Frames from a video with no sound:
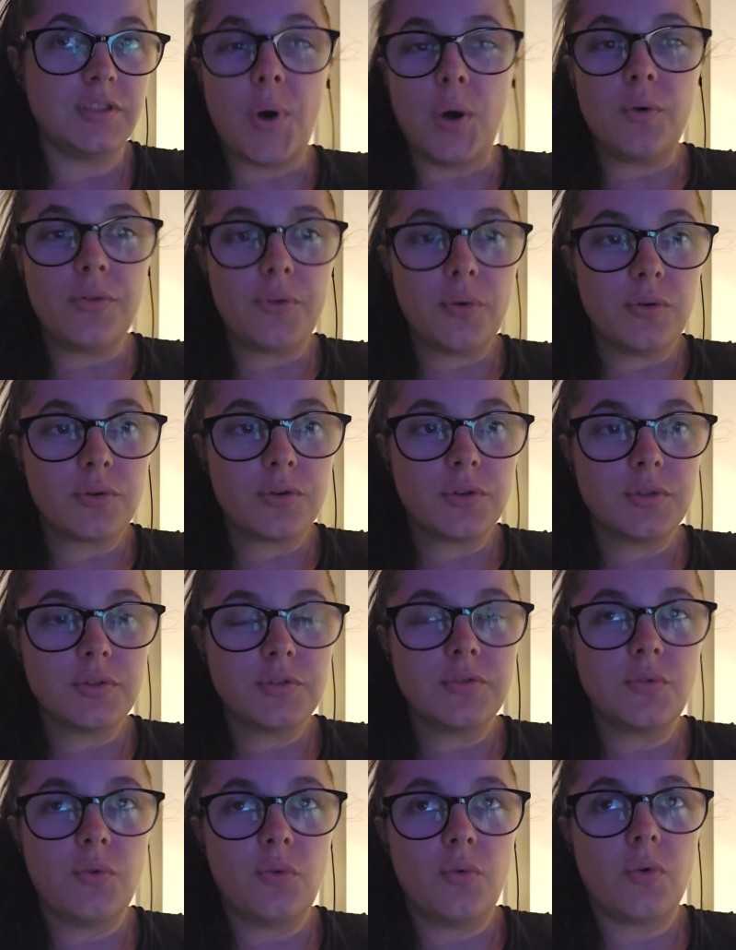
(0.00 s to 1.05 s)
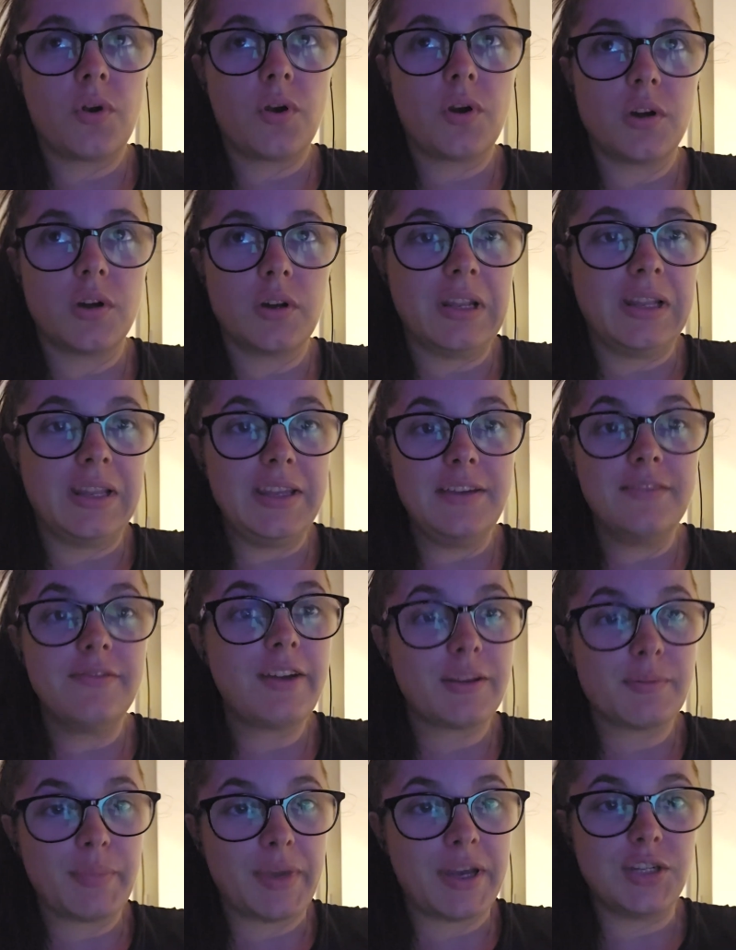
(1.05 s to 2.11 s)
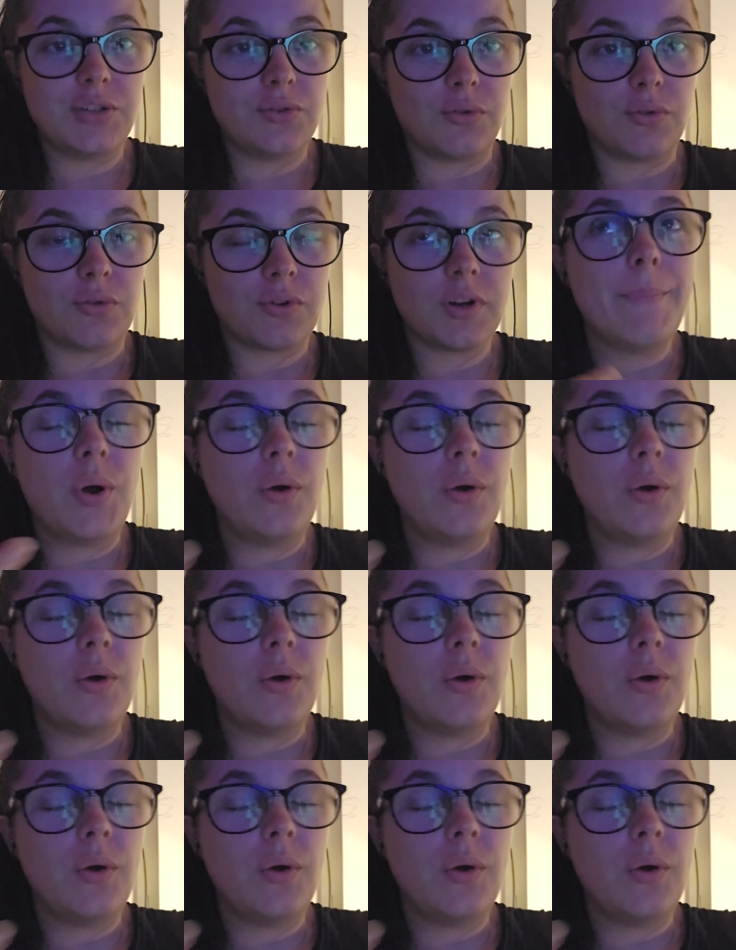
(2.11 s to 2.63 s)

Both orders were leave at my door.